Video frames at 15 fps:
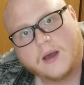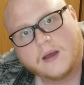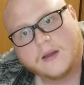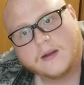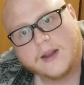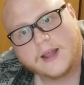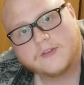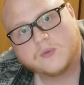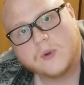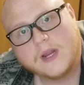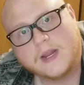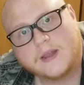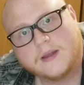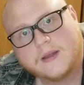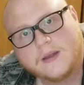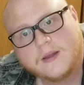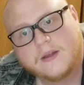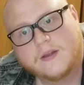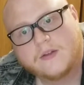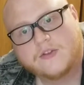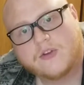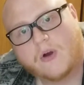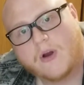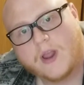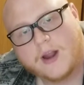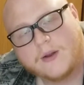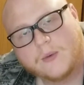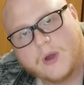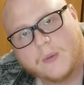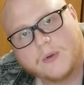next week. Sorry
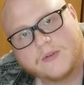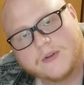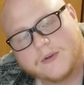I wasn't